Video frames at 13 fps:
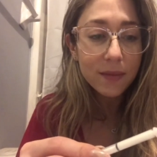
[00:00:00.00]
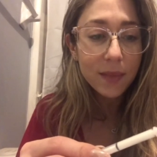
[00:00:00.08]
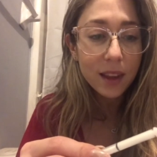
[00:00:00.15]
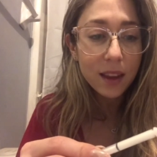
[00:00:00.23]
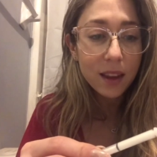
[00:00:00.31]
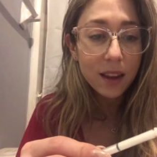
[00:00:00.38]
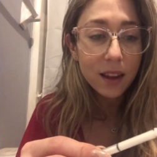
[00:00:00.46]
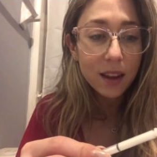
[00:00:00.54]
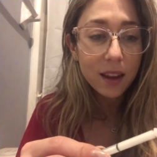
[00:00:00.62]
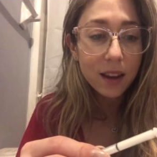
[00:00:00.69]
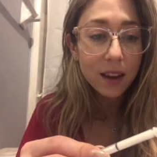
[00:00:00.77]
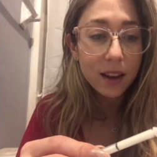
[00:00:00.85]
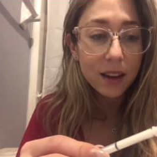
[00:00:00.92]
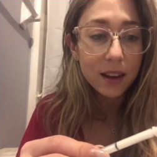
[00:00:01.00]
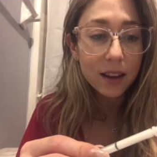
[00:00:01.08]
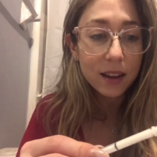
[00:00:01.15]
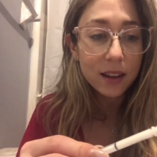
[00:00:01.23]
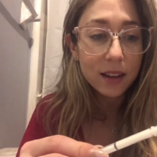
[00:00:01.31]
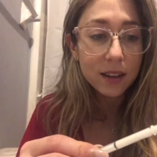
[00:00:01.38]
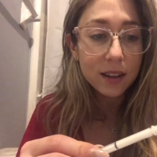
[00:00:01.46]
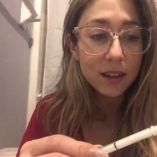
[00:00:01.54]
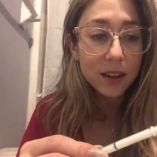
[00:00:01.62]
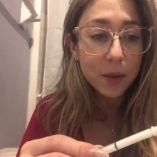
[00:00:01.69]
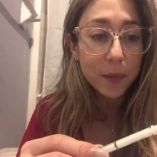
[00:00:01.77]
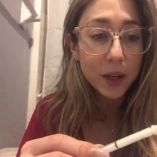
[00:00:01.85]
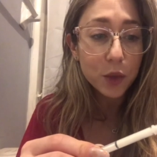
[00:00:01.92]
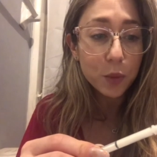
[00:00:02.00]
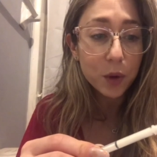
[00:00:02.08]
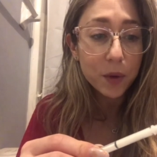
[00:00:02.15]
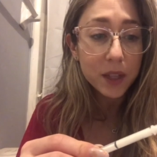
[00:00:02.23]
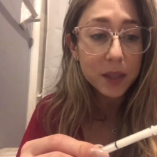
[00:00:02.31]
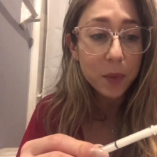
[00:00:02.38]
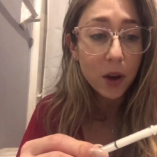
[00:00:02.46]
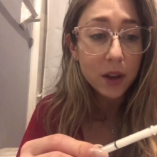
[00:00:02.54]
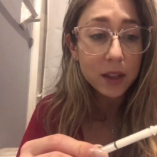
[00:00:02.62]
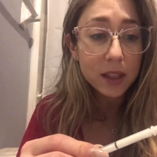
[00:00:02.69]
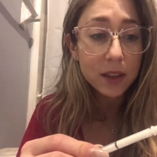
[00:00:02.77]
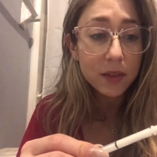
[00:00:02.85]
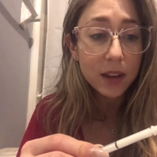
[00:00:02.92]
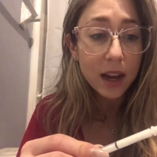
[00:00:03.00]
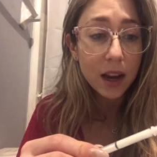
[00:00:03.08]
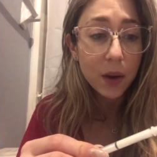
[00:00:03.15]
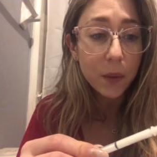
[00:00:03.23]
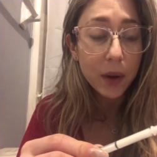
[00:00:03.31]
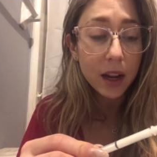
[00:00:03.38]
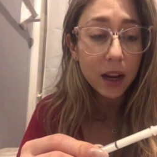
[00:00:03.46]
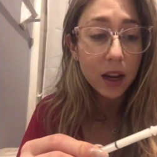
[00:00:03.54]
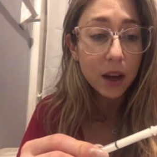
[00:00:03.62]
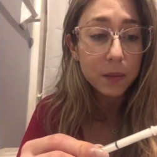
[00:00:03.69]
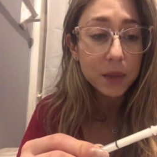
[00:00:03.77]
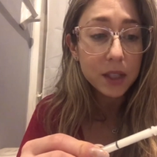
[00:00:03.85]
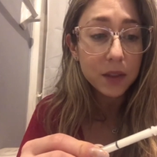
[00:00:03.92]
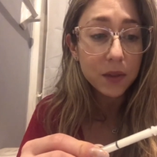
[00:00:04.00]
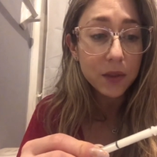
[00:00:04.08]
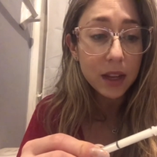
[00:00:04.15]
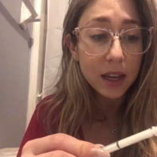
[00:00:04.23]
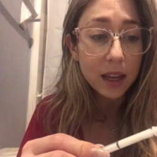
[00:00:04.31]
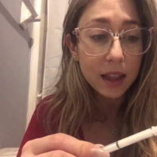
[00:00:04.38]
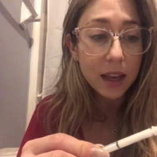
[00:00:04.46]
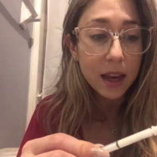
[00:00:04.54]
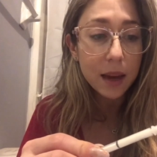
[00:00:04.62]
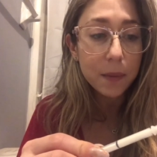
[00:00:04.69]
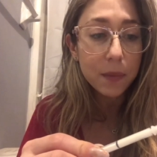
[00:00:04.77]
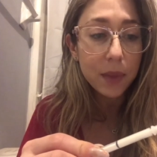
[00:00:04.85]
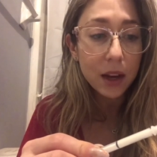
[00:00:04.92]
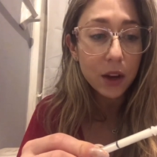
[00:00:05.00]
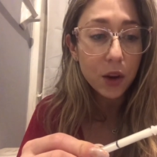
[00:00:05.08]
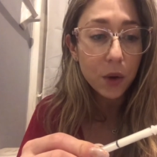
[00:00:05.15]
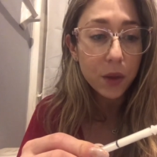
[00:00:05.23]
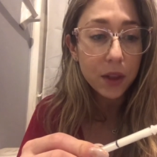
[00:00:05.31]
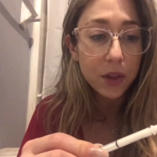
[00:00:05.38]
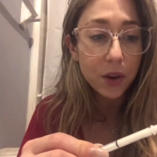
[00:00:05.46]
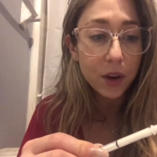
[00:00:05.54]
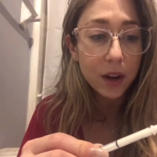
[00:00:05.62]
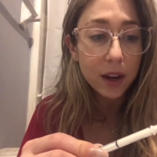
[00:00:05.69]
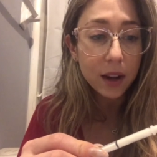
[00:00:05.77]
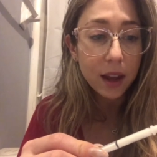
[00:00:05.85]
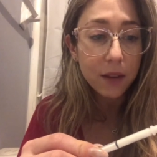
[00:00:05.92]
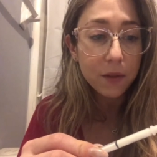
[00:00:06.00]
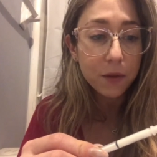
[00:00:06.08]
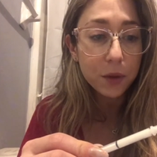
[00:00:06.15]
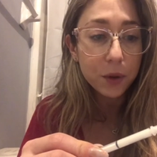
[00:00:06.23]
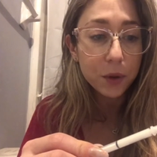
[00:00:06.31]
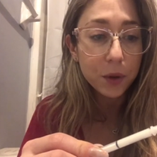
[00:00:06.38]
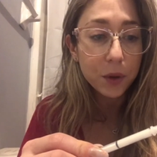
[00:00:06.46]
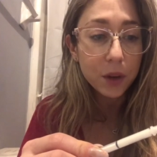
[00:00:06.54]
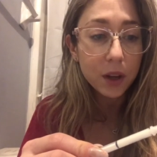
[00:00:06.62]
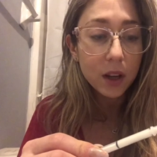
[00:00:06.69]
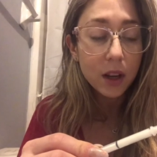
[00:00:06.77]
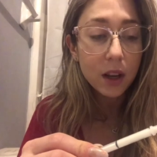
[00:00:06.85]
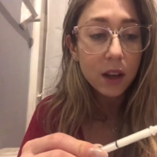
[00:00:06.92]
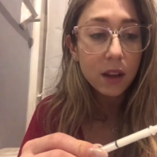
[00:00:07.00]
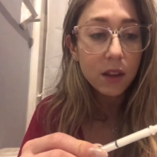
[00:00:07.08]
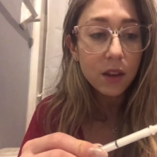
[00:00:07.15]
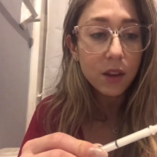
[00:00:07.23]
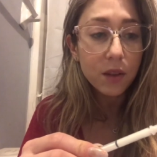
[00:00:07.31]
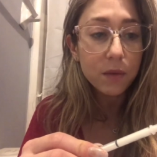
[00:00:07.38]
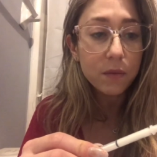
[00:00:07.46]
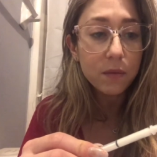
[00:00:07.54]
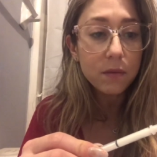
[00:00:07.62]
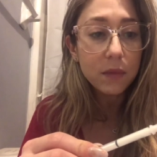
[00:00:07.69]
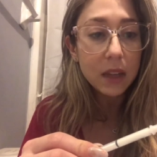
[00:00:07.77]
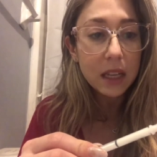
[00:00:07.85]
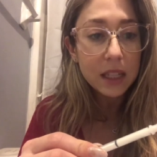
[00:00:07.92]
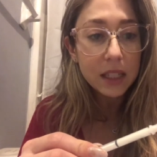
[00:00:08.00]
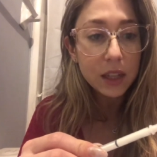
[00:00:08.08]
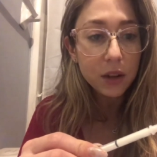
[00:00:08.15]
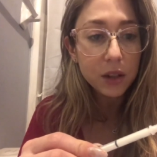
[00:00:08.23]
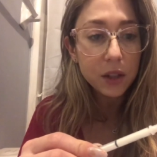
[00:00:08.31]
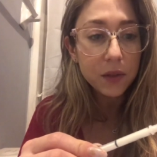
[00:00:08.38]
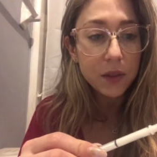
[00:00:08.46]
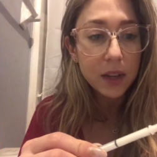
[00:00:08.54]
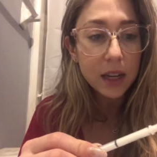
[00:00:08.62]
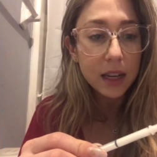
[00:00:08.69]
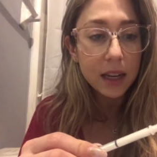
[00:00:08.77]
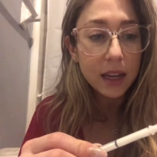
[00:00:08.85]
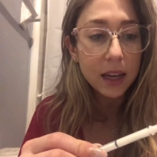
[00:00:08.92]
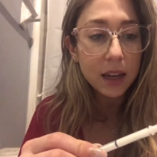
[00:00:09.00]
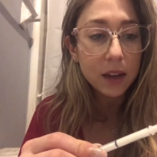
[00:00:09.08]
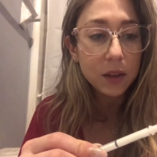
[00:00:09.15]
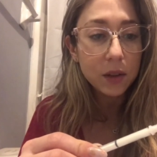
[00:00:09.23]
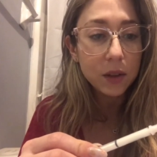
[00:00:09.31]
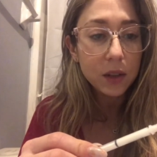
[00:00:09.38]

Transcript: Uh, they're much more responsive now when it comes to feeding them. They know that they're gonna get food. They're easier to feed now.